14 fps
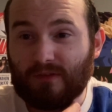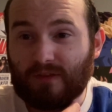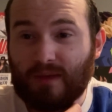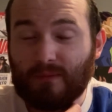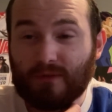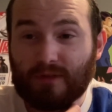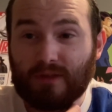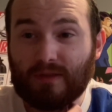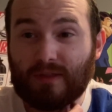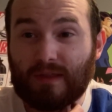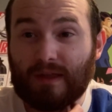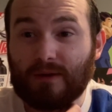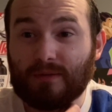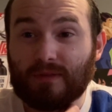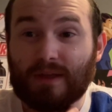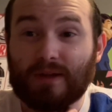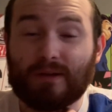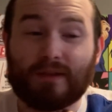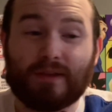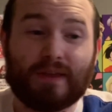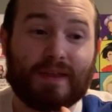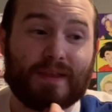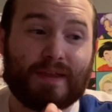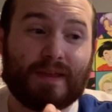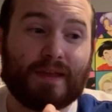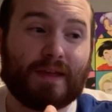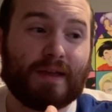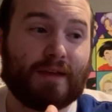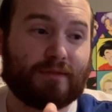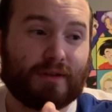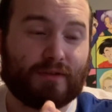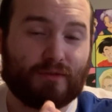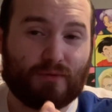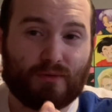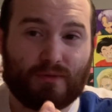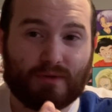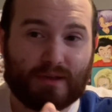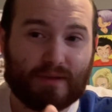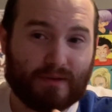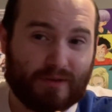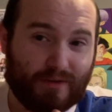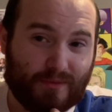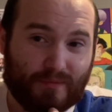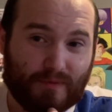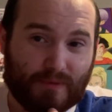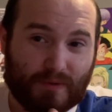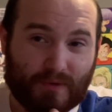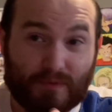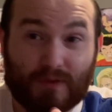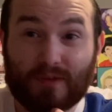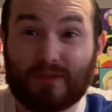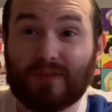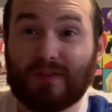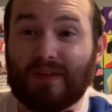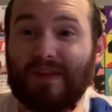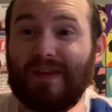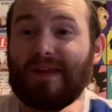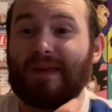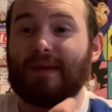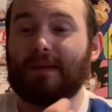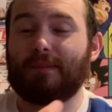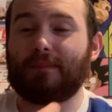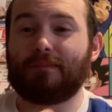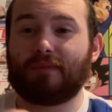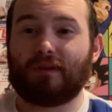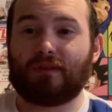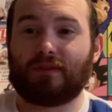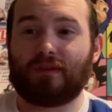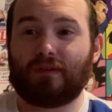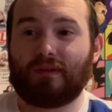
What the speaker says: came on in down there again after not too long ago for their visit. But